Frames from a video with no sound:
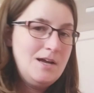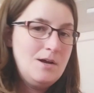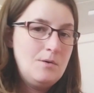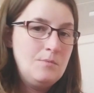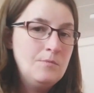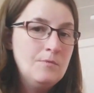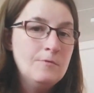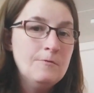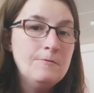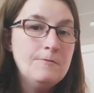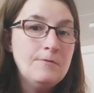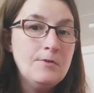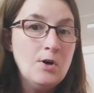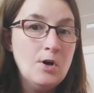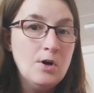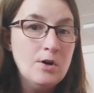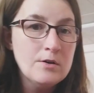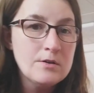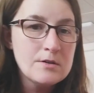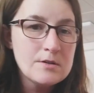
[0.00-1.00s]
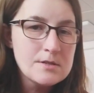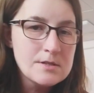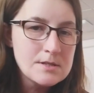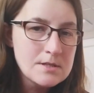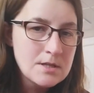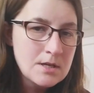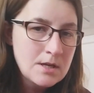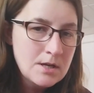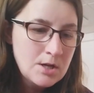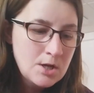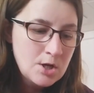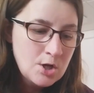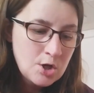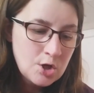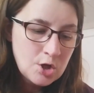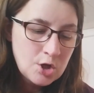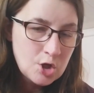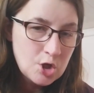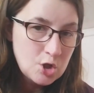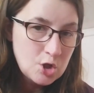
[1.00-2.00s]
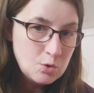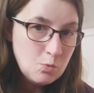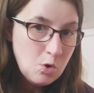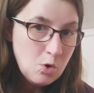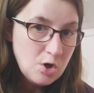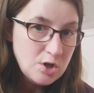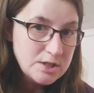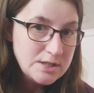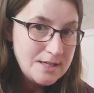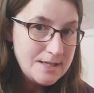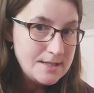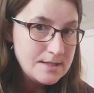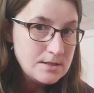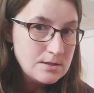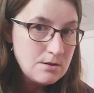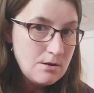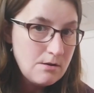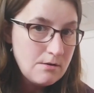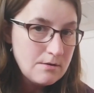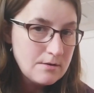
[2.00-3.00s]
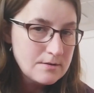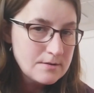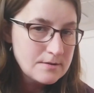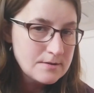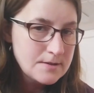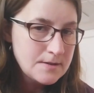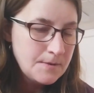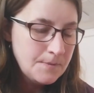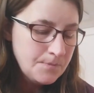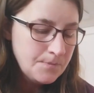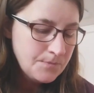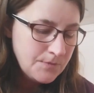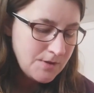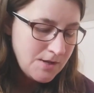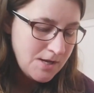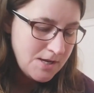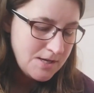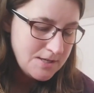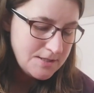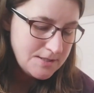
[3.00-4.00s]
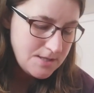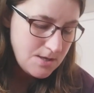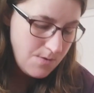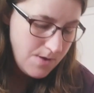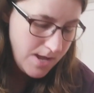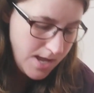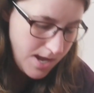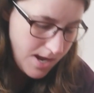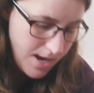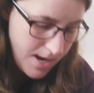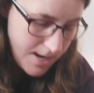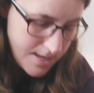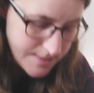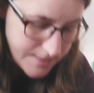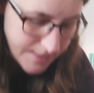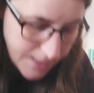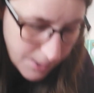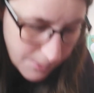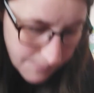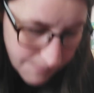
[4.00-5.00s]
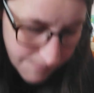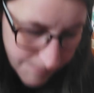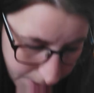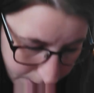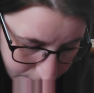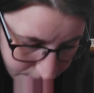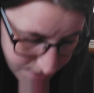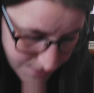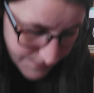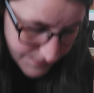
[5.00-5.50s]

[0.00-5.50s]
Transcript: Now, Fox could wash his socks. So here, as a little fun